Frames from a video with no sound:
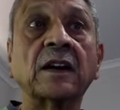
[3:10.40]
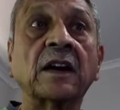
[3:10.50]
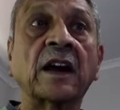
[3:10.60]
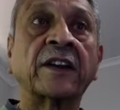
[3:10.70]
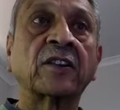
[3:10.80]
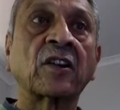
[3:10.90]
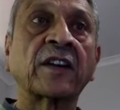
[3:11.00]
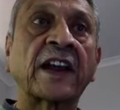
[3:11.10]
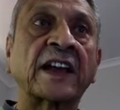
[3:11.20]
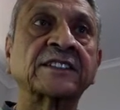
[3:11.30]

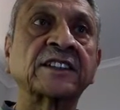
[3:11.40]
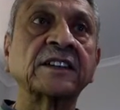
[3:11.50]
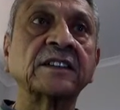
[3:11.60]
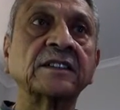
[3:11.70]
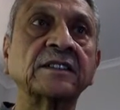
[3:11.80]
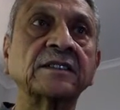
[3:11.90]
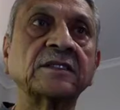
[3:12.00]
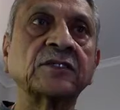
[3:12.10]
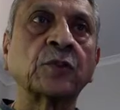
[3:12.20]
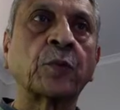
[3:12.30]
hydrochloric acid
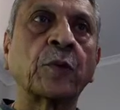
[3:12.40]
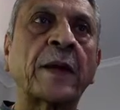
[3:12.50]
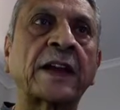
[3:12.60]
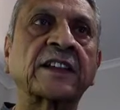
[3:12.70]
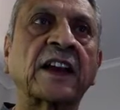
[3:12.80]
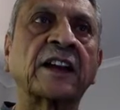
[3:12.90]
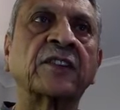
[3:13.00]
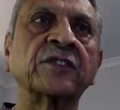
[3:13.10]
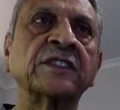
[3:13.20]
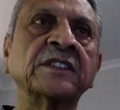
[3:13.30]
to put back the
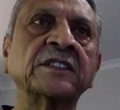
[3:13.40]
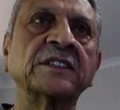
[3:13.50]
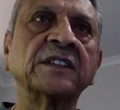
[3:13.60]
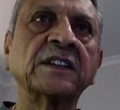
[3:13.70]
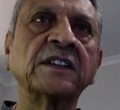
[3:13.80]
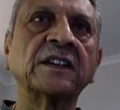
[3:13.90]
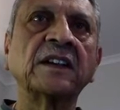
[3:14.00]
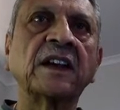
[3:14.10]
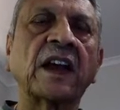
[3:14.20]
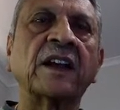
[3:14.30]
hydrogen,
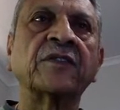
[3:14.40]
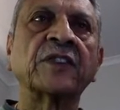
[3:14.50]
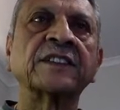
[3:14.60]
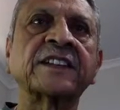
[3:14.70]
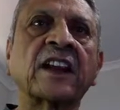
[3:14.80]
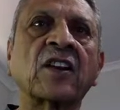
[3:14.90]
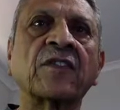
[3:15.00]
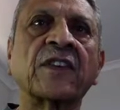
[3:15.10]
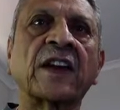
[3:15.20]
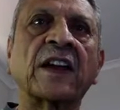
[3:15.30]
and for the sake of
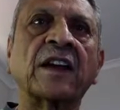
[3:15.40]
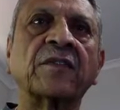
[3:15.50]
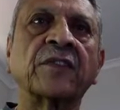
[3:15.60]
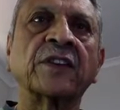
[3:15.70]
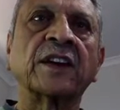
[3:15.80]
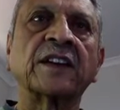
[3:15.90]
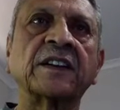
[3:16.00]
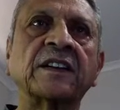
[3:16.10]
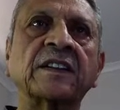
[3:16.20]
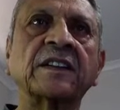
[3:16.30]
for
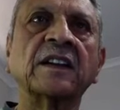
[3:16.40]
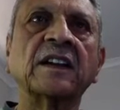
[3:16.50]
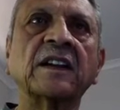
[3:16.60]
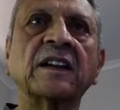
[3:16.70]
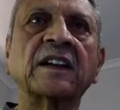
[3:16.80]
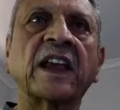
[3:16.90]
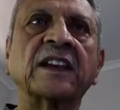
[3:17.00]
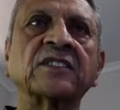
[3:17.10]
the case